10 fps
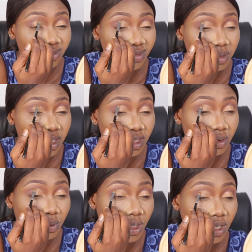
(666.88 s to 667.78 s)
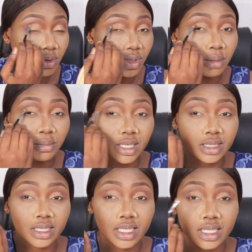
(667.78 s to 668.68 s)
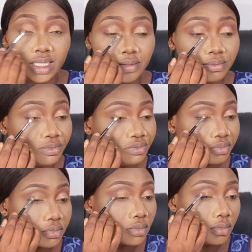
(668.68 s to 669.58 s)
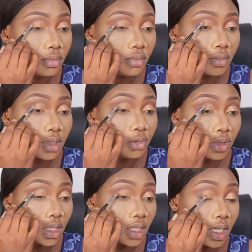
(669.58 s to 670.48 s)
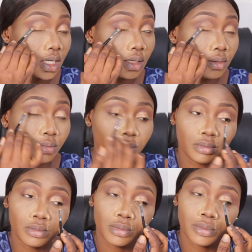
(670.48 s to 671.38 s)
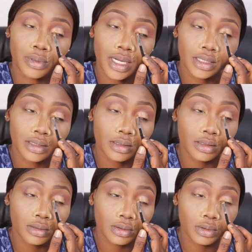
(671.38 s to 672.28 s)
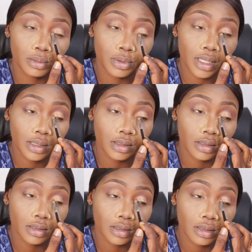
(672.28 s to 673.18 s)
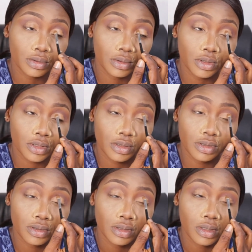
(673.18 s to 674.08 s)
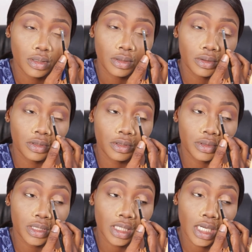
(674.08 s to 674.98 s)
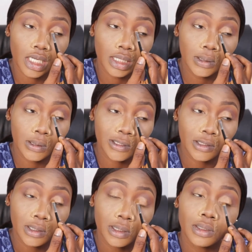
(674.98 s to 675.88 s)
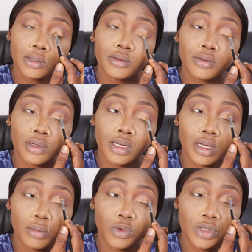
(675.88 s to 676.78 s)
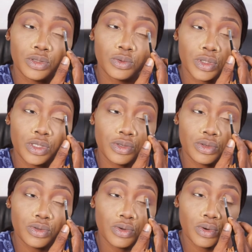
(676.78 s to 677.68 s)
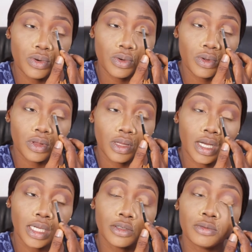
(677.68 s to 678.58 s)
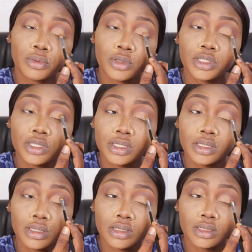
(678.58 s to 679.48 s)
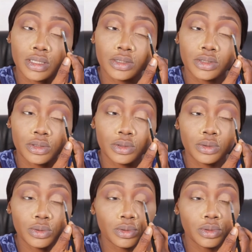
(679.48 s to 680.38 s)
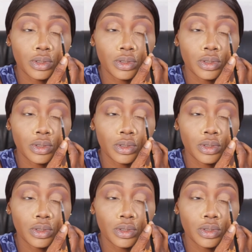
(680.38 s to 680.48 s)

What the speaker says: Depending on where you are practically, I'm sure that there are brands, good brands. Just do your research. When you know the kind of brushes that you